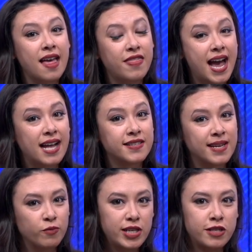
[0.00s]
that
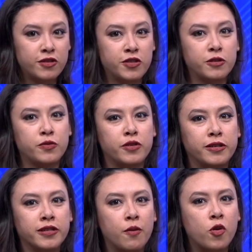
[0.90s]
some researchers
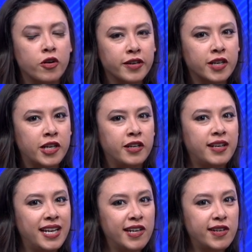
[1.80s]
warn,
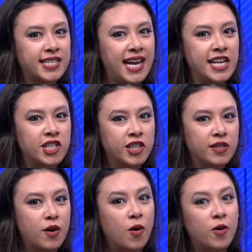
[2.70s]
could irritate
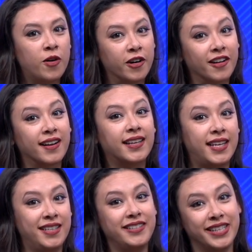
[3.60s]
you or kill